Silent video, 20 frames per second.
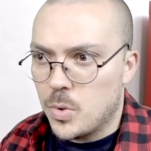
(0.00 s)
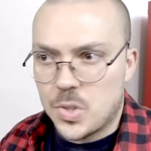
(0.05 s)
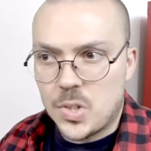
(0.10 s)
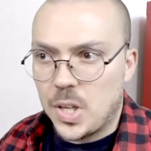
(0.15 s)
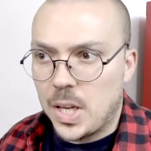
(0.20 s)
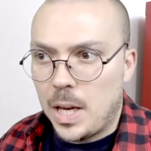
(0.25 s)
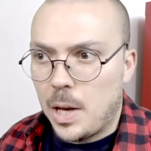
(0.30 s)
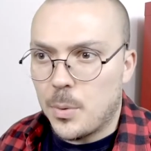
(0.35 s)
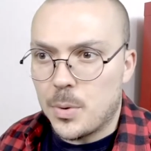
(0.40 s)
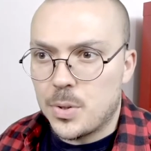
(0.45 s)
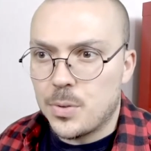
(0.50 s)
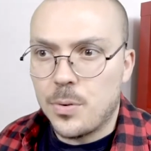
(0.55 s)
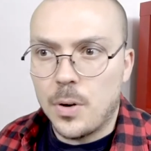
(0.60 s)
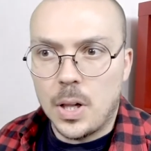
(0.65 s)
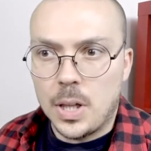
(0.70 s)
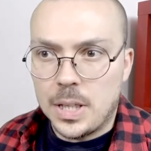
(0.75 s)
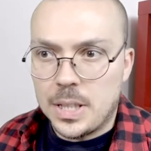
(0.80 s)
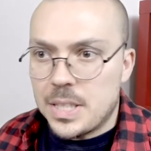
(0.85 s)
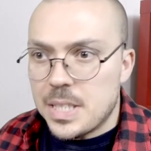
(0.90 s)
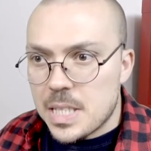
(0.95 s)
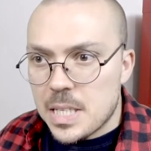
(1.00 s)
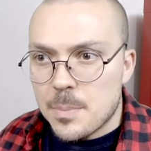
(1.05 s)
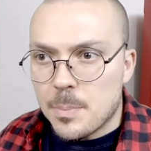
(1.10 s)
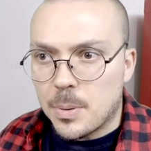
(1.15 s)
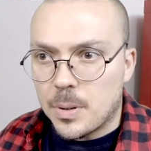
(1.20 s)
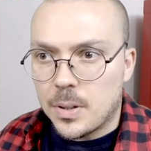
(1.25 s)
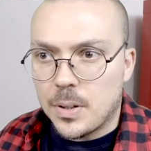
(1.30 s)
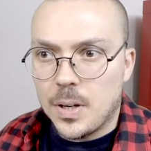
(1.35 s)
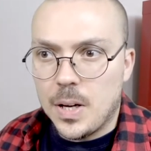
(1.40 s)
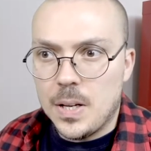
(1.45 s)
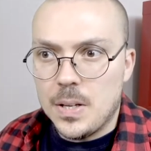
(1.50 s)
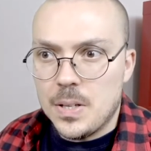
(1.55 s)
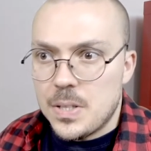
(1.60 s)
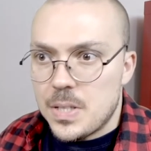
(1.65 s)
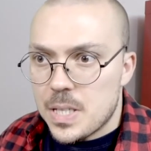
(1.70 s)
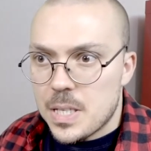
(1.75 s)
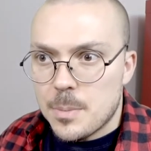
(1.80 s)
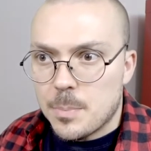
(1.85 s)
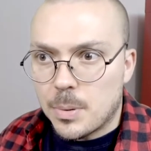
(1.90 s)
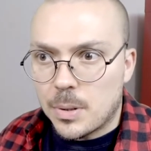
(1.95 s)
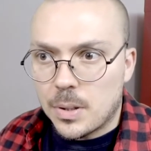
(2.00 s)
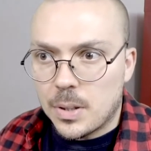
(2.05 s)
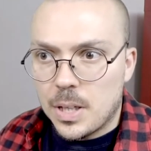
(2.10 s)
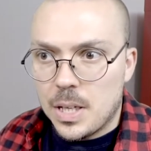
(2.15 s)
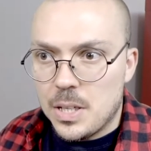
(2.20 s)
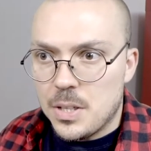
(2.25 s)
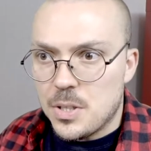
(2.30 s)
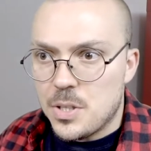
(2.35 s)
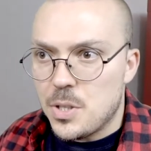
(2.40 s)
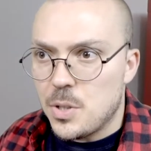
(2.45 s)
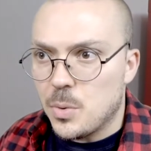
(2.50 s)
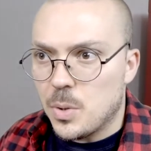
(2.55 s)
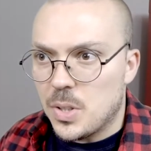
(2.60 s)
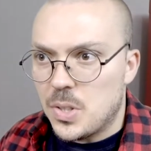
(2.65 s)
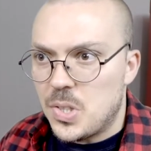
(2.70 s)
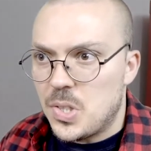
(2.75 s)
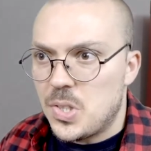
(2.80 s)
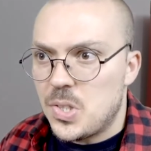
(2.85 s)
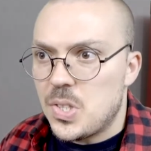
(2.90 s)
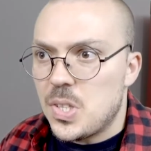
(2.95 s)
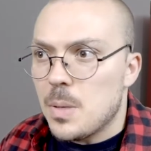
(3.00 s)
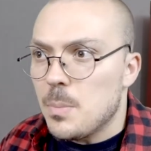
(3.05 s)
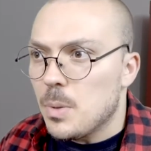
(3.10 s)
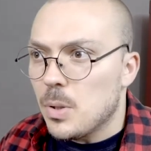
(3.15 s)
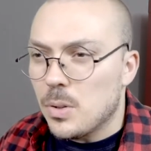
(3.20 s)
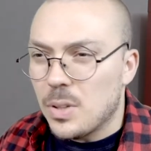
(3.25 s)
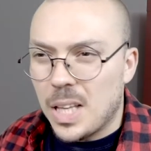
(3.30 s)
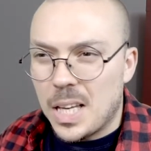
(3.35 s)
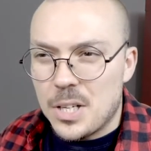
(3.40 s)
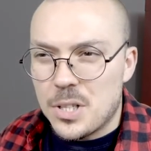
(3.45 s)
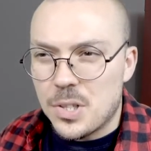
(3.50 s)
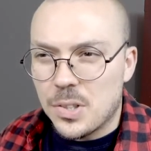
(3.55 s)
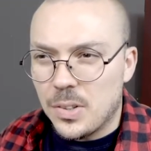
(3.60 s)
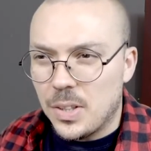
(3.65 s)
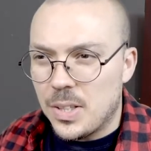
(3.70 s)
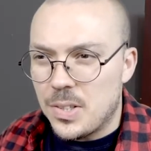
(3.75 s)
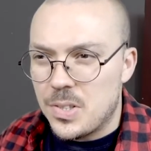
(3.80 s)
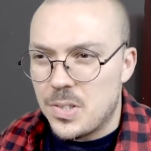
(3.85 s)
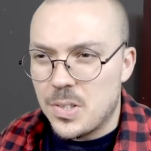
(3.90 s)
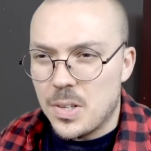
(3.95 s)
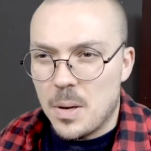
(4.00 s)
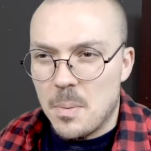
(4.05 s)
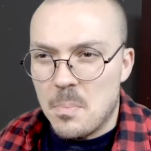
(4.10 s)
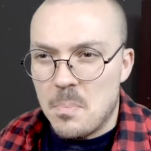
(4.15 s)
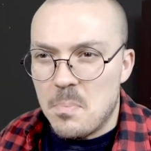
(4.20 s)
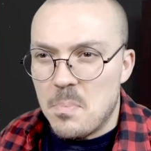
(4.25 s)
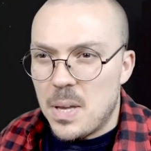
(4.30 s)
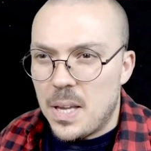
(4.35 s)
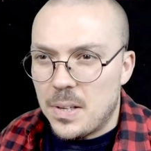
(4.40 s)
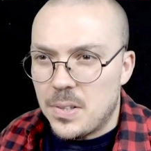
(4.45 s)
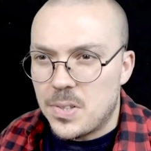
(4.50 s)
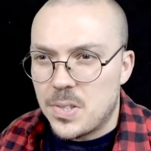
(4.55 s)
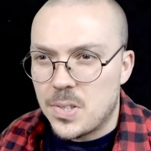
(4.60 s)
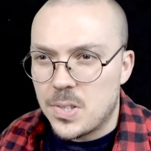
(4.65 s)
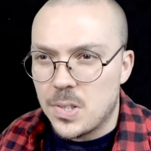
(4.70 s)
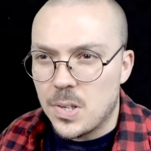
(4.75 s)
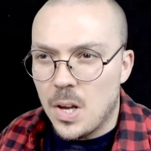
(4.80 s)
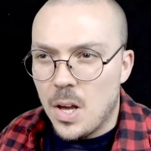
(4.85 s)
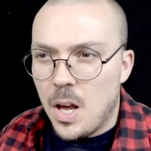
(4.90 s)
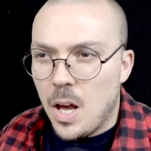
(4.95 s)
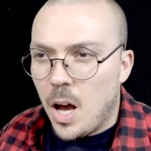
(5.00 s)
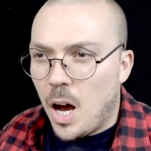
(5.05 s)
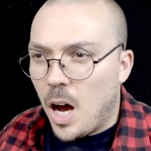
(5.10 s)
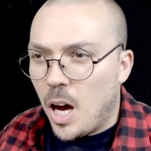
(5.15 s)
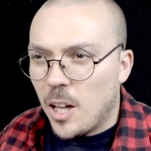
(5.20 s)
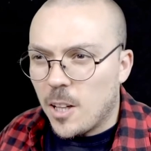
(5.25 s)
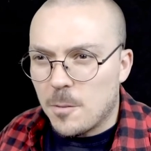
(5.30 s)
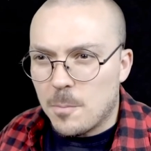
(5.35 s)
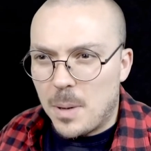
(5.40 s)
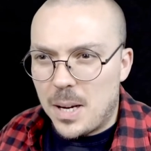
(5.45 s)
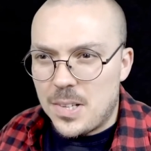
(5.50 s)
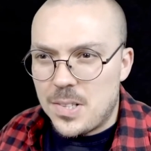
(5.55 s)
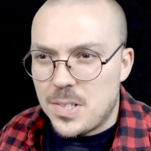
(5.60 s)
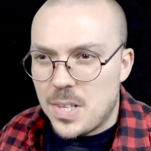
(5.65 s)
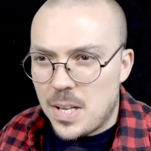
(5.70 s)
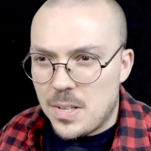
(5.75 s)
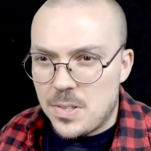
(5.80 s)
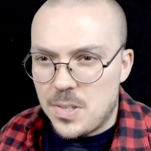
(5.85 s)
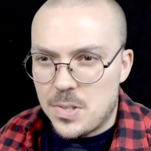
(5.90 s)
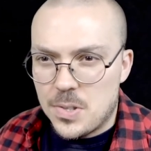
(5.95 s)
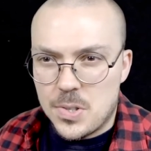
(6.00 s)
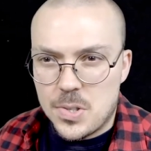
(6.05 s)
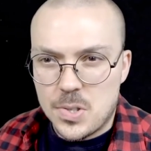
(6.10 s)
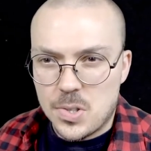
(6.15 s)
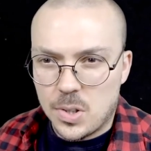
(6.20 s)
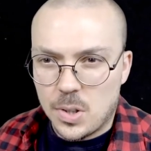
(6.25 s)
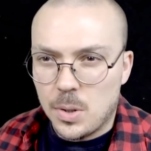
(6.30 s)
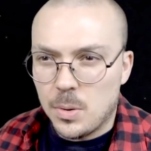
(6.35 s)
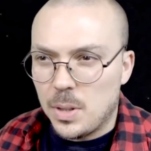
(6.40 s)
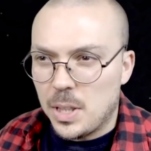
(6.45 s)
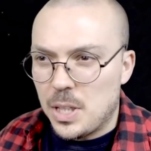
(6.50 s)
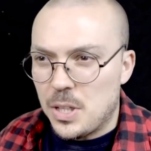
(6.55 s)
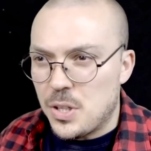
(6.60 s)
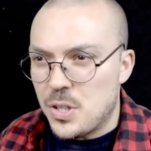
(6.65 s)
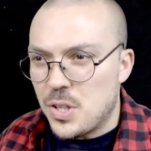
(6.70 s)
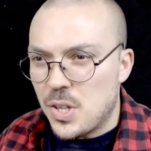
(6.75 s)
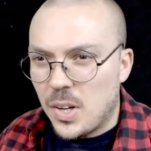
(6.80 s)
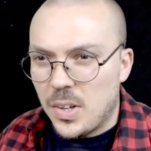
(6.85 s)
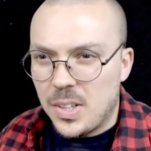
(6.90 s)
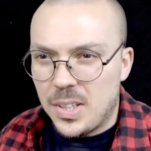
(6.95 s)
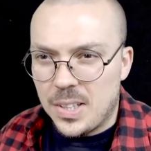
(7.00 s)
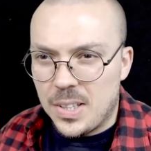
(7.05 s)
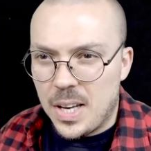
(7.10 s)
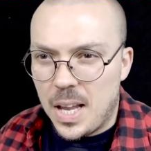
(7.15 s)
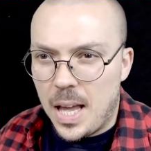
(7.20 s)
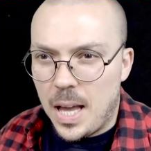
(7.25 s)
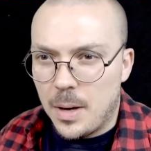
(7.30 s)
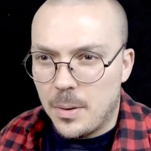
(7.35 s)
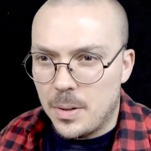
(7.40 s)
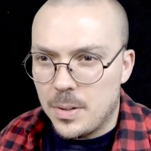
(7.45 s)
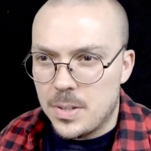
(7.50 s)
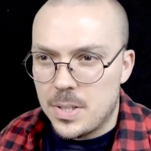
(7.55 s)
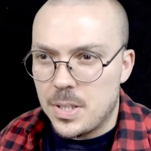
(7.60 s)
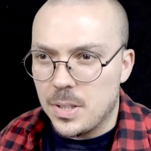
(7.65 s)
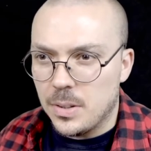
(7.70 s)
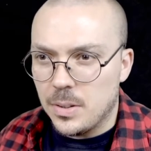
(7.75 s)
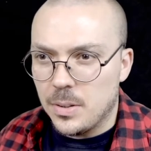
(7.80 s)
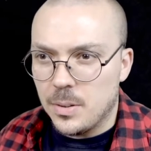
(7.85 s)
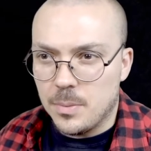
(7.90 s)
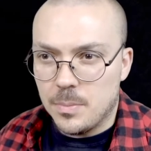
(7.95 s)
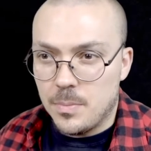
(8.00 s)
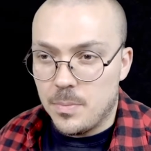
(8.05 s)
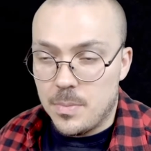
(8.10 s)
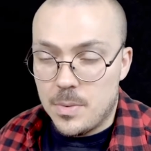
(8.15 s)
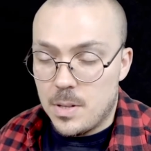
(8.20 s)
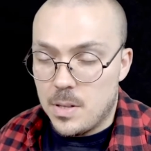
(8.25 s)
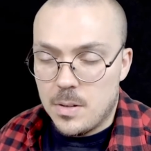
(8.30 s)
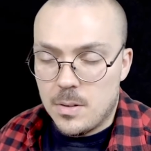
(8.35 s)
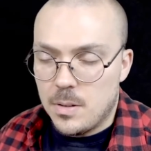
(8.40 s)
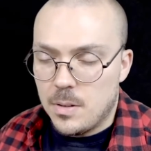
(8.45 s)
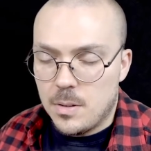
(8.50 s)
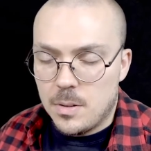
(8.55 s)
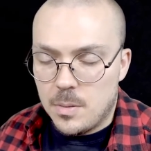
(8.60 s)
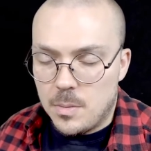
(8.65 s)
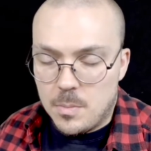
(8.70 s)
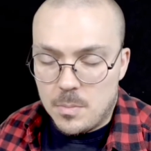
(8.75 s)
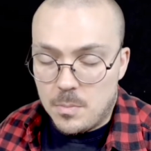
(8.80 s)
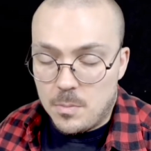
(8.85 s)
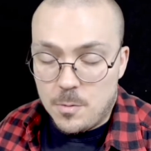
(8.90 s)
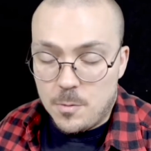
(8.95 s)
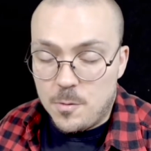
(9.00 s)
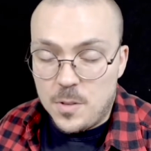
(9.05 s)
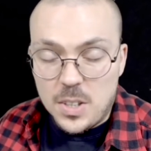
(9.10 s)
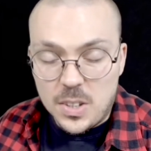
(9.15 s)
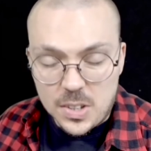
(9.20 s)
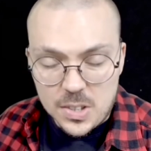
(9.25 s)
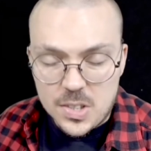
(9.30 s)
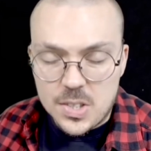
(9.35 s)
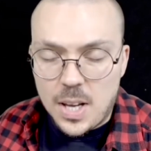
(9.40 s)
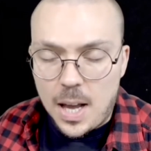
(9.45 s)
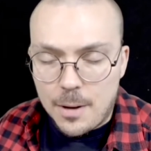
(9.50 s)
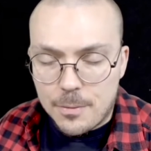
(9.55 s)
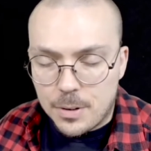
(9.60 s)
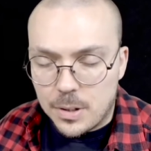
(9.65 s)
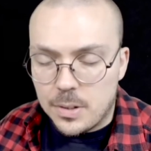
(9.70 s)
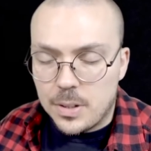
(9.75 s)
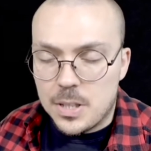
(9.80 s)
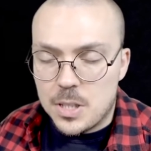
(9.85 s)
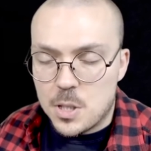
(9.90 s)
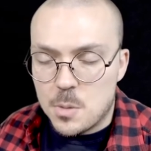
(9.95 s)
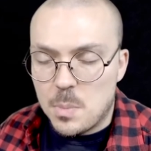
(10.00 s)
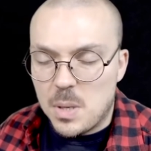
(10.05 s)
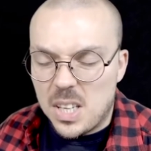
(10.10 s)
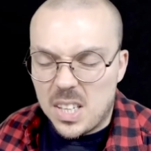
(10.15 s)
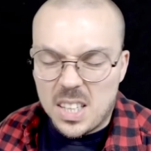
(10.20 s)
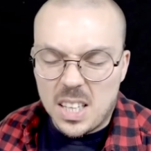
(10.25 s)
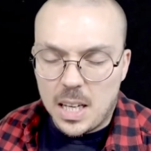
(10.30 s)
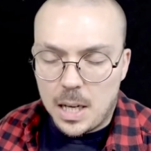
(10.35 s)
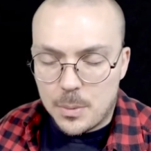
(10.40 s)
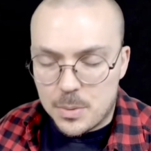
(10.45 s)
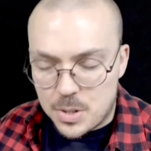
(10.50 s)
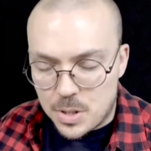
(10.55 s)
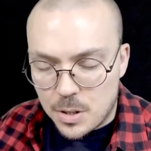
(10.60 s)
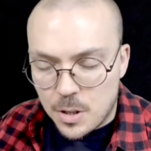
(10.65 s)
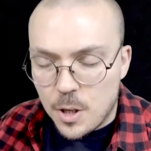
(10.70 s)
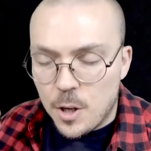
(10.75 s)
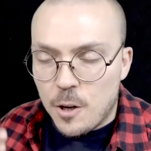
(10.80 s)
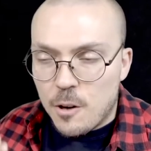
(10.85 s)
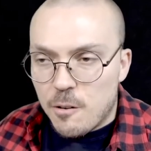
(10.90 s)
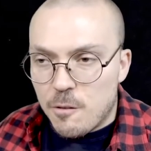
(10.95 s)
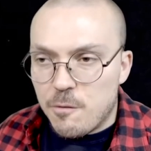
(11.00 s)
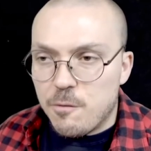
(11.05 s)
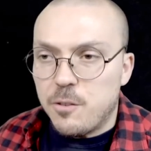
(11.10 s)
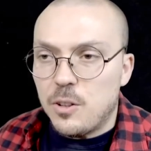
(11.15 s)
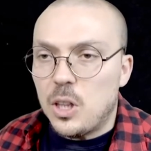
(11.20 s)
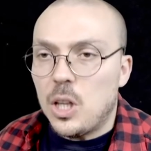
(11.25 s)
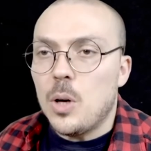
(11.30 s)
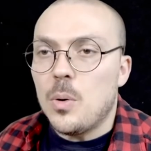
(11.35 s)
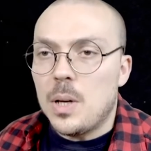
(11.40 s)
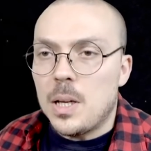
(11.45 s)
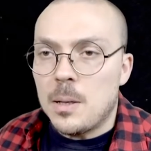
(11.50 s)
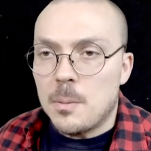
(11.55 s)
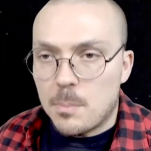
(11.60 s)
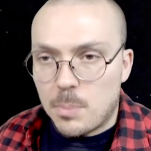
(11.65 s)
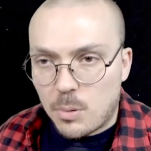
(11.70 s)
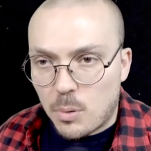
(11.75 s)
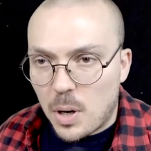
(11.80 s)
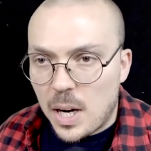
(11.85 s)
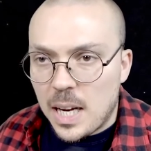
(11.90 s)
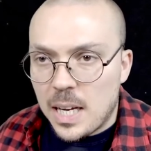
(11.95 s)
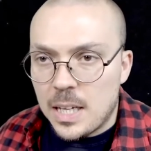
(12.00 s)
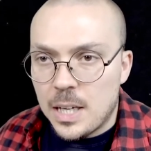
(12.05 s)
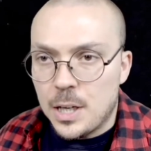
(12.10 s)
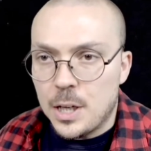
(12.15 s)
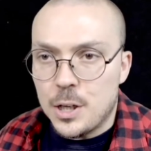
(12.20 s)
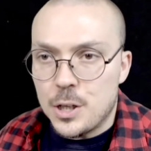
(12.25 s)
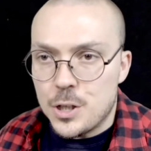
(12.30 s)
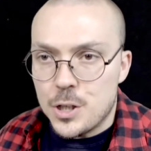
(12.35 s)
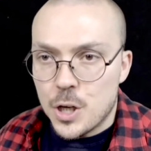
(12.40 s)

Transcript: was like I was falling deeper and deeper into a stimulationless abyss. All of my senses slowly shutting down until philosophically speaking. I was a floating brain in a